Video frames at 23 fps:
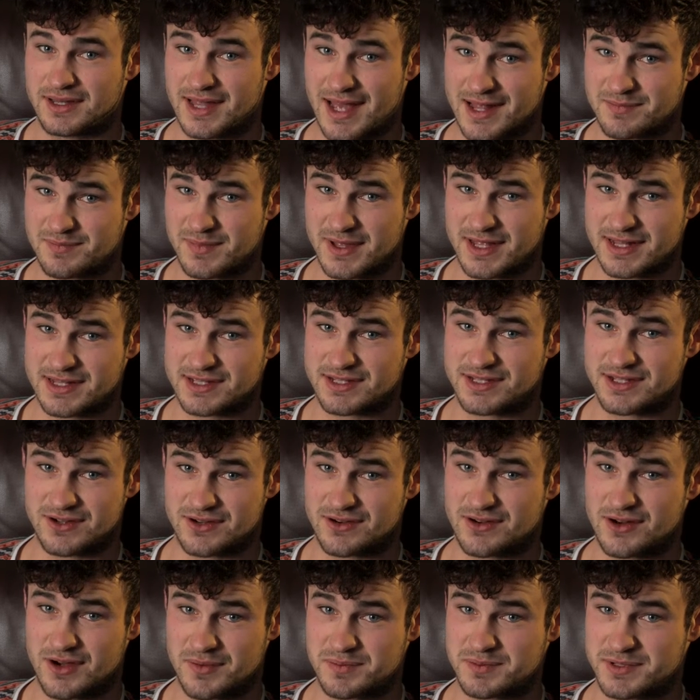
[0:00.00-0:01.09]
That means
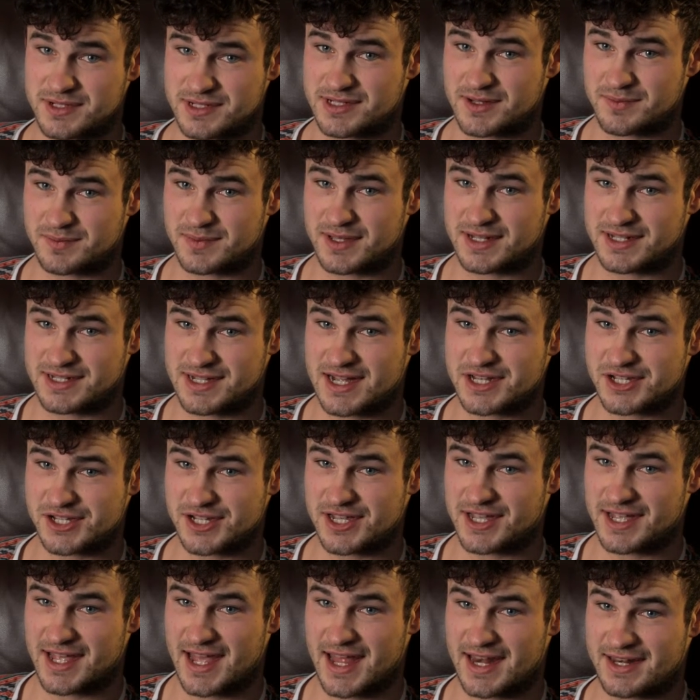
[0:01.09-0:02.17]
you're up to something
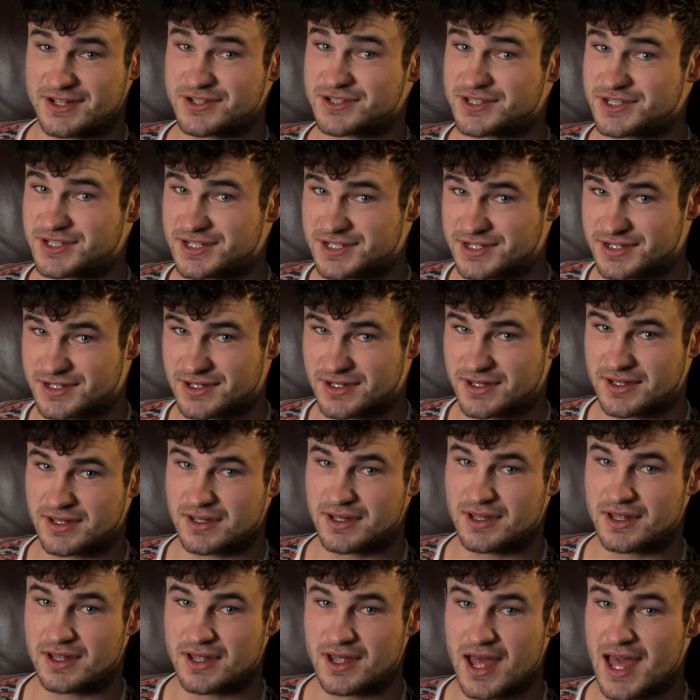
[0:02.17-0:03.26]
dodgy again, doesn't it?
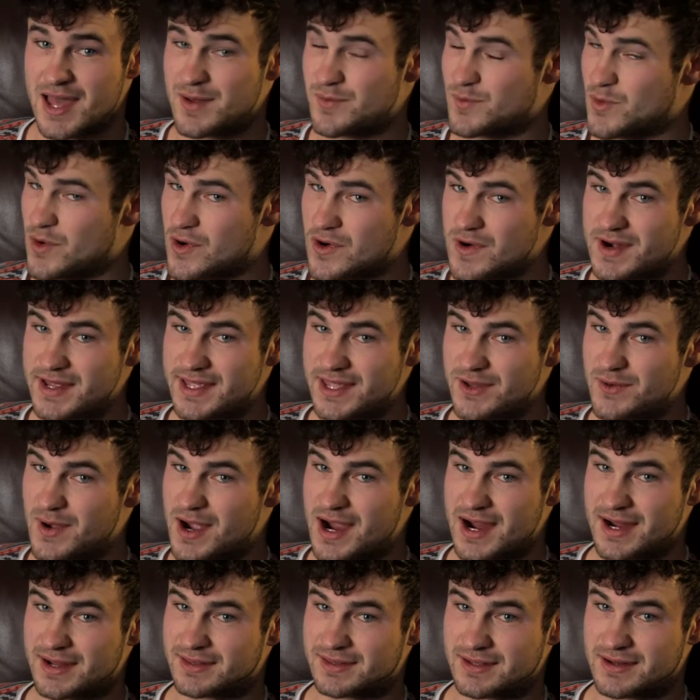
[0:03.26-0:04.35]
I'm warning you,
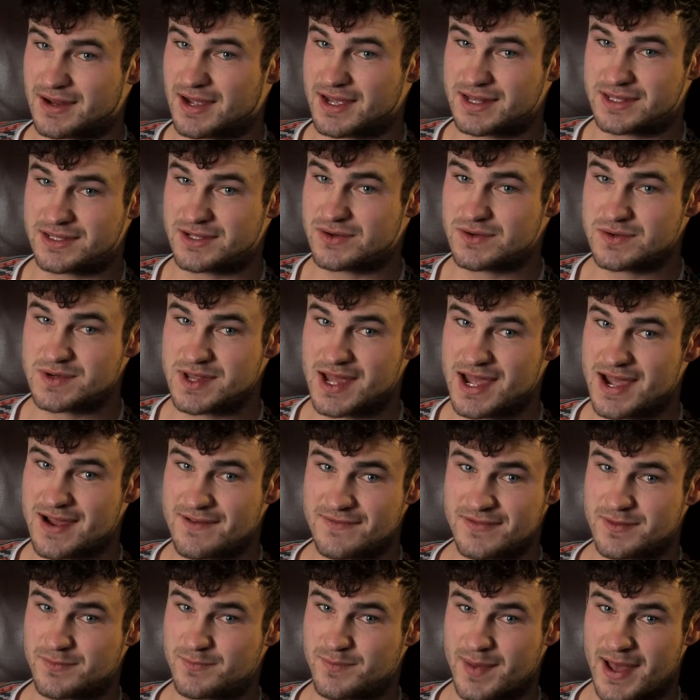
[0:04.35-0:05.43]
Arthur, I don't
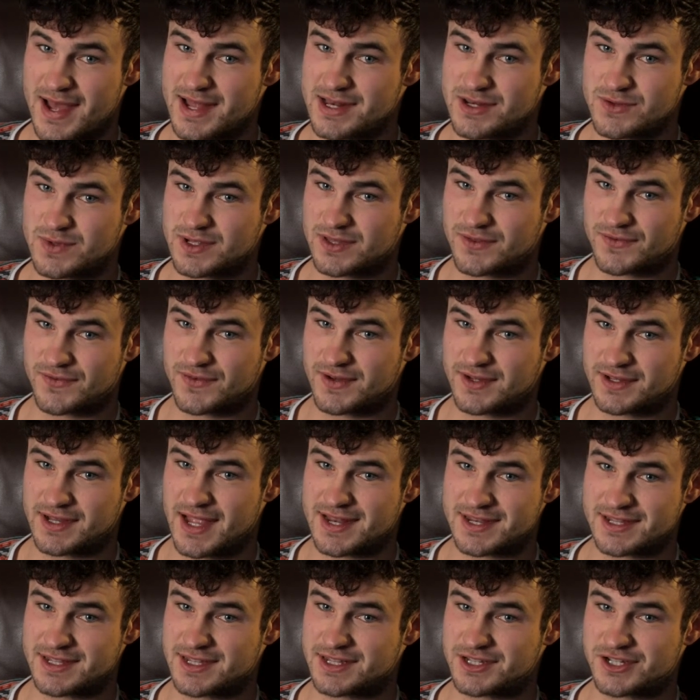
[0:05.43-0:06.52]
have the bandwidth for
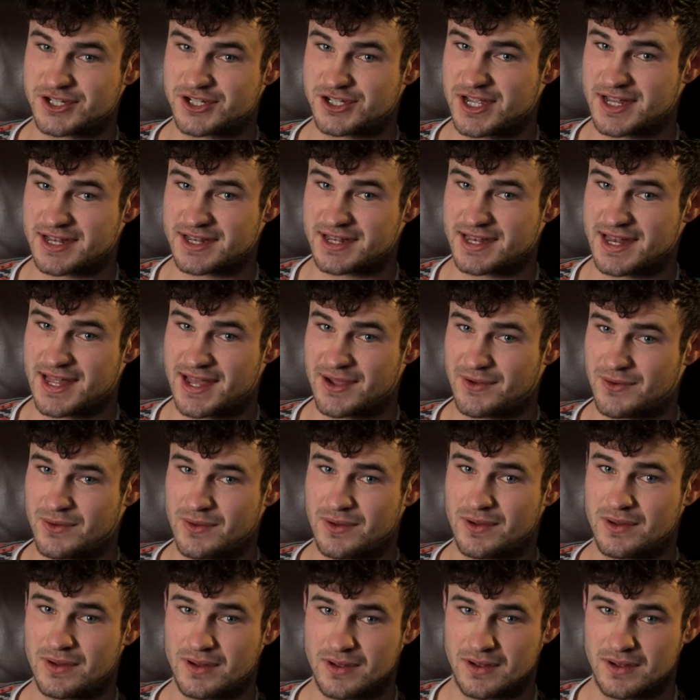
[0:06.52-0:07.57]
getting in shit now."